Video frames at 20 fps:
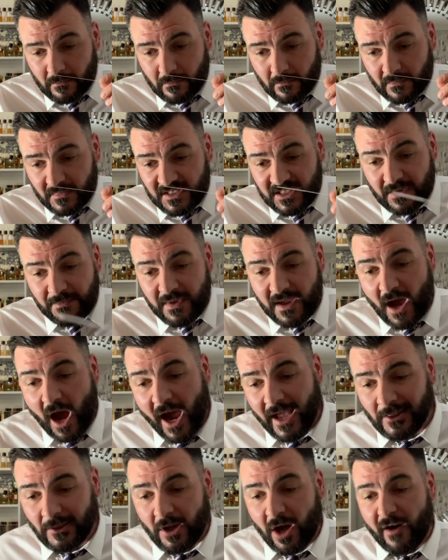To me,
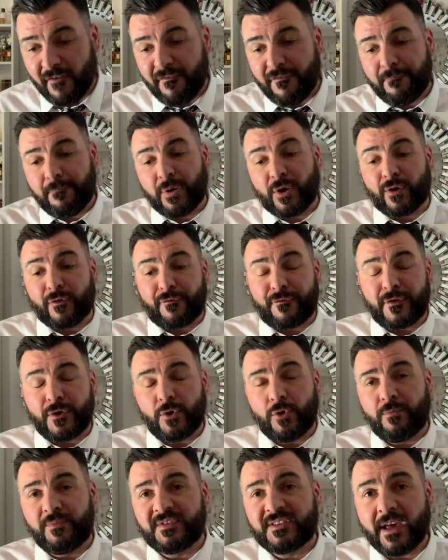I love
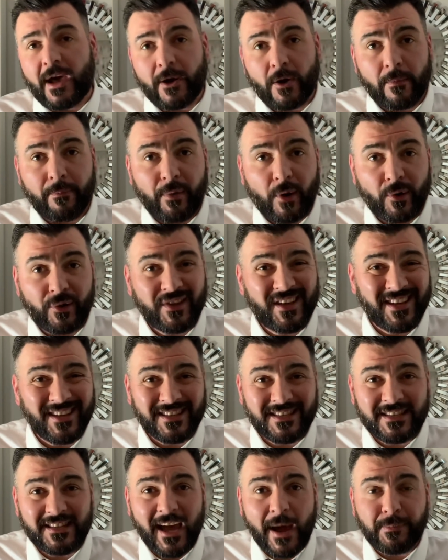perfumes that are both
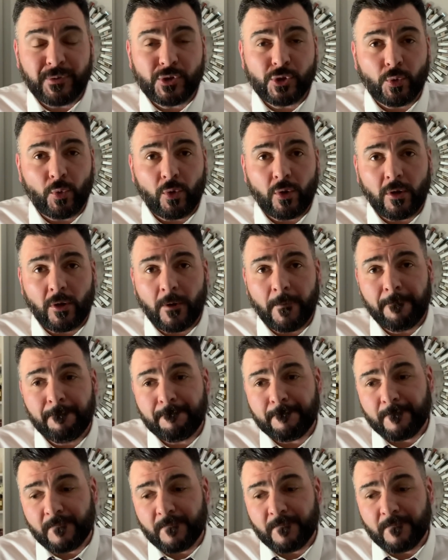conceptual,